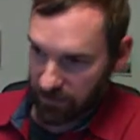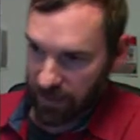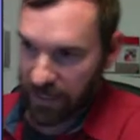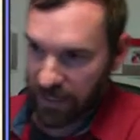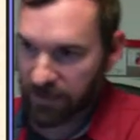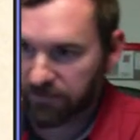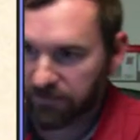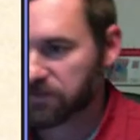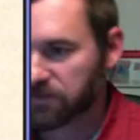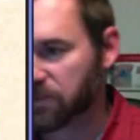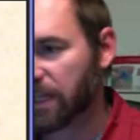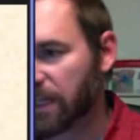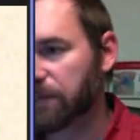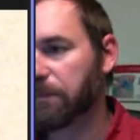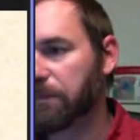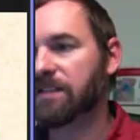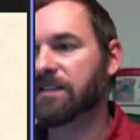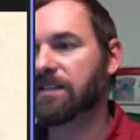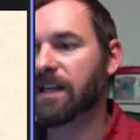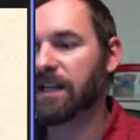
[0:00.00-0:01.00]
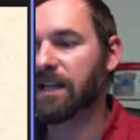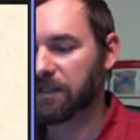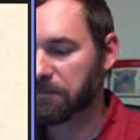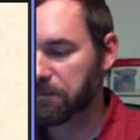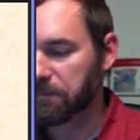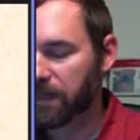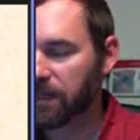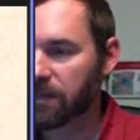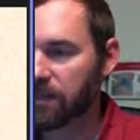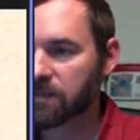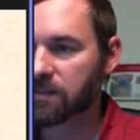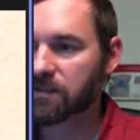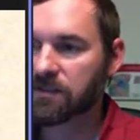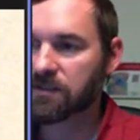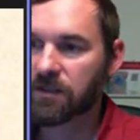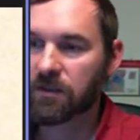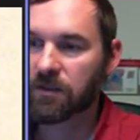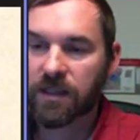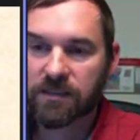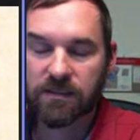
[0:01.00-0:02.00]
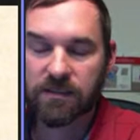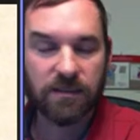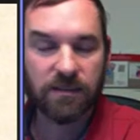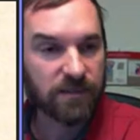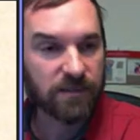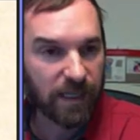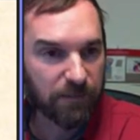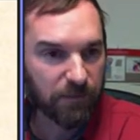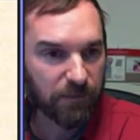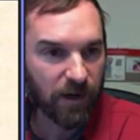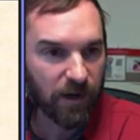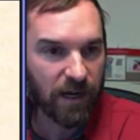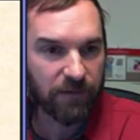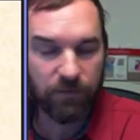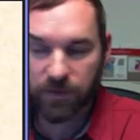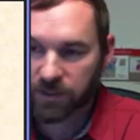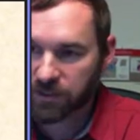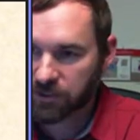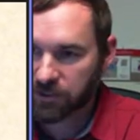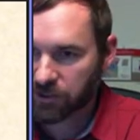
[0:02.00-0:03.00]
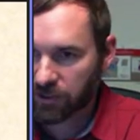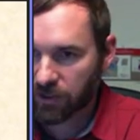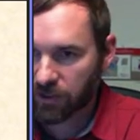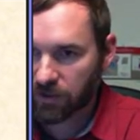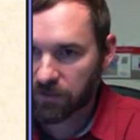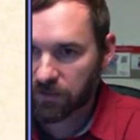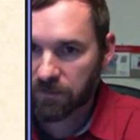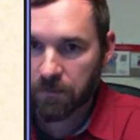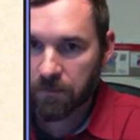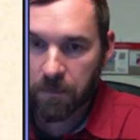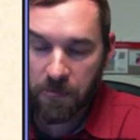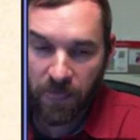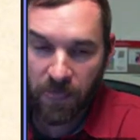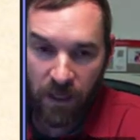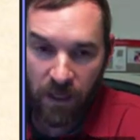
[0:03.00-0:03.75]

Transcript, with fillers: to have side-by-side comparison. So that's the same graph we just showed.